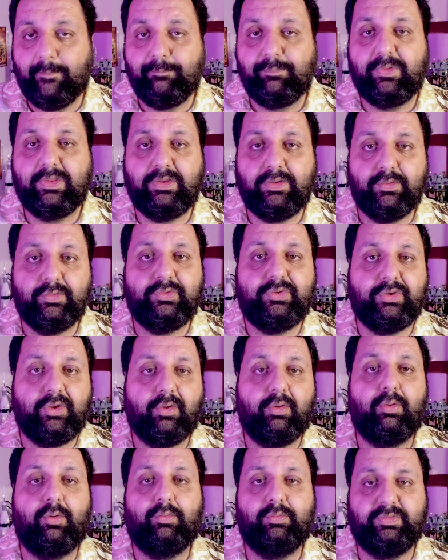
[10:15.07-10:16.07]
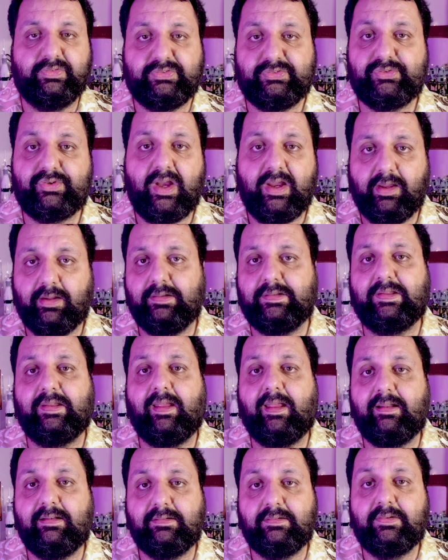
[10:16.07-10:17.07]
use your own strength
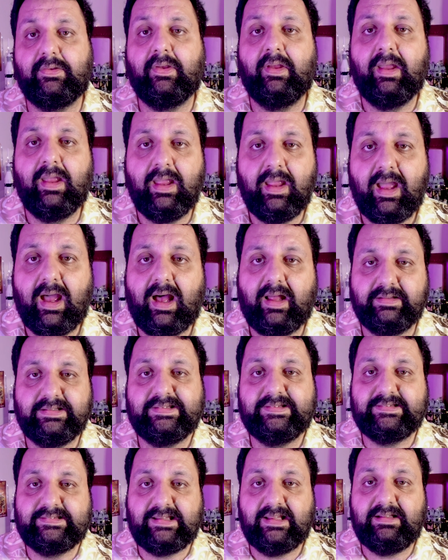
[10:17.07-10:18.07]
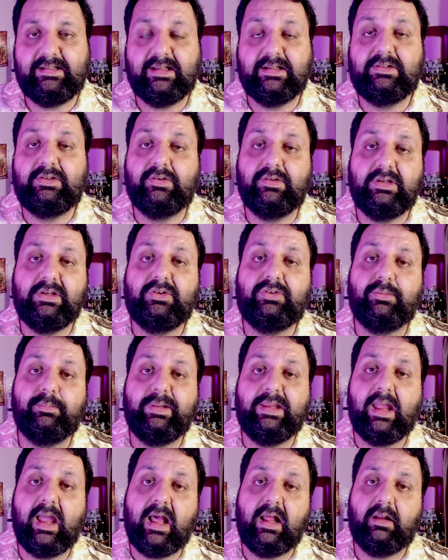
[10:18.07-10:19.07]
and understand that you need to
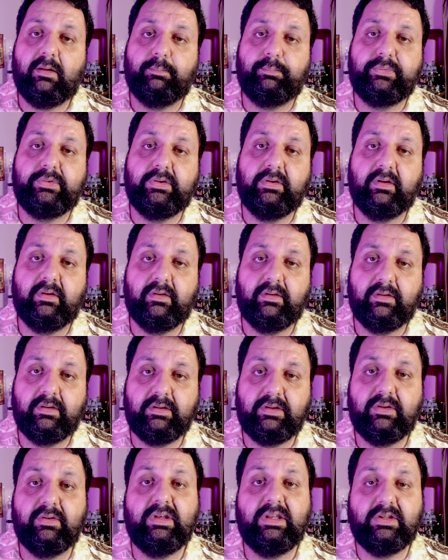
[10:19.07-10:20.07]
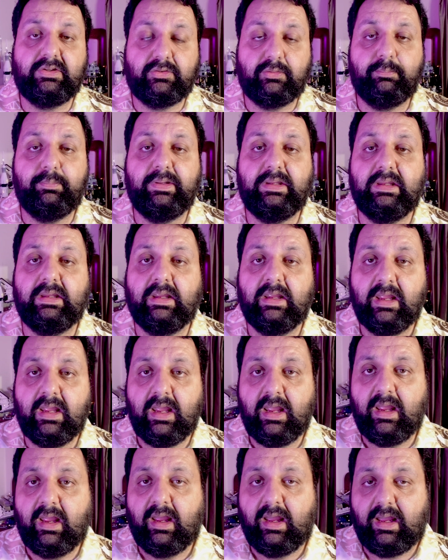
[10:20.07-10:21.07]
be helped. You need to be
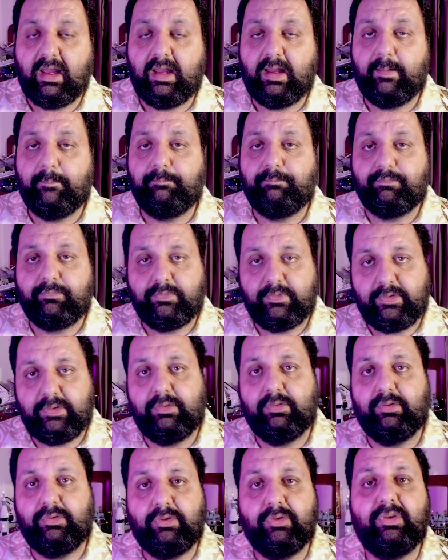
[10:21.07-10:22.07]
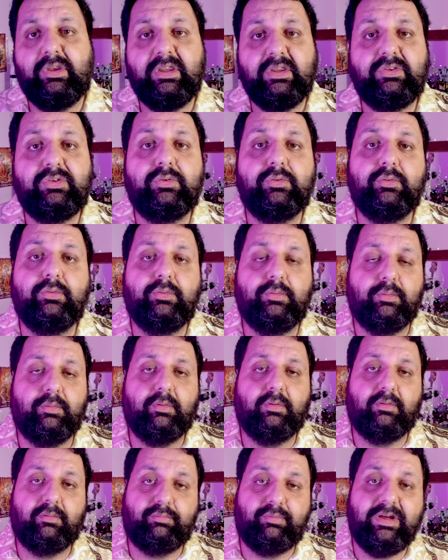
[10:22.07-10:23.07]
you need to
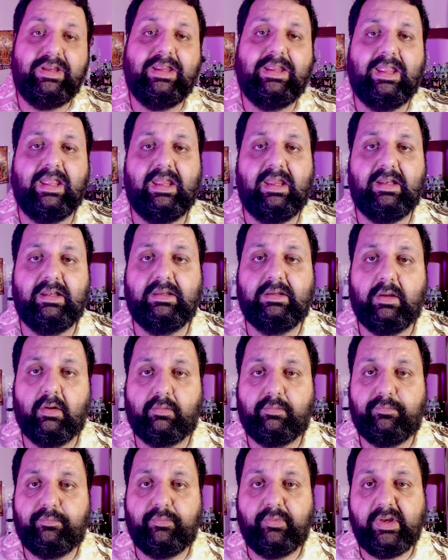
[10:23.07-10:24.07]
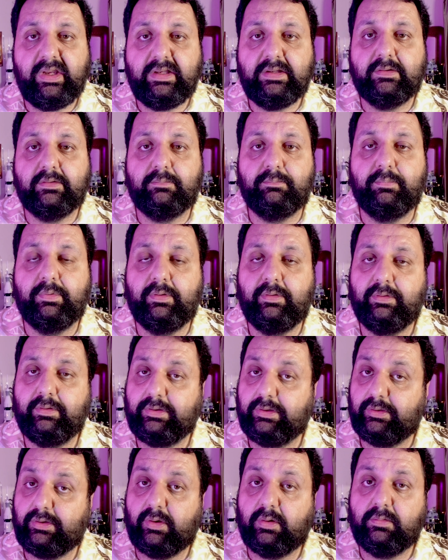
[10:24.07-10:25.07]
regain your freedom,
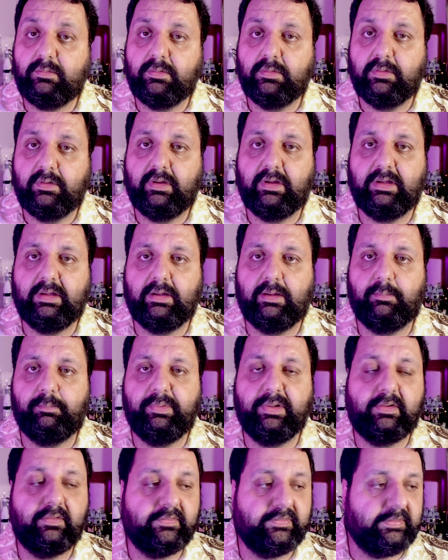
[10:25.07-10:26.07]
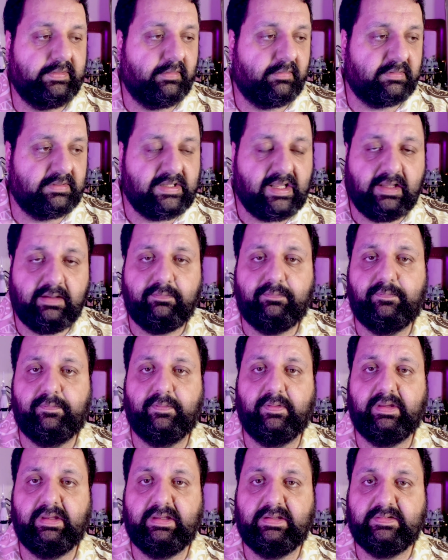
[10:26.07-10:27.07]
because your
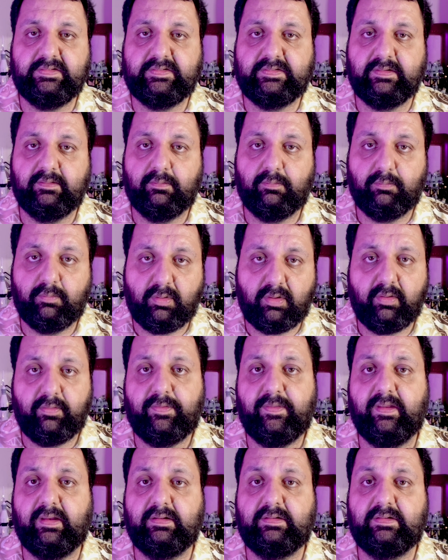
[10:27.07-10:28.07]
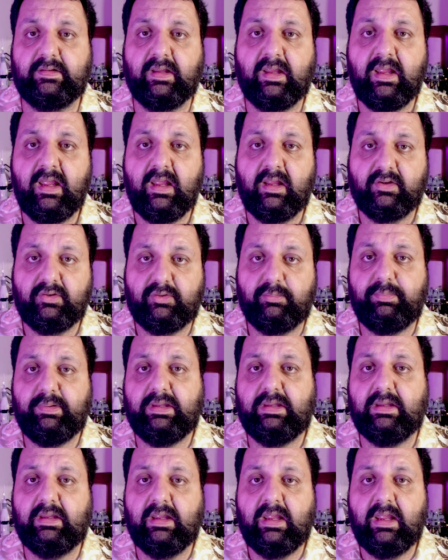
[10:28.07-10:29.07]
life is worth it to be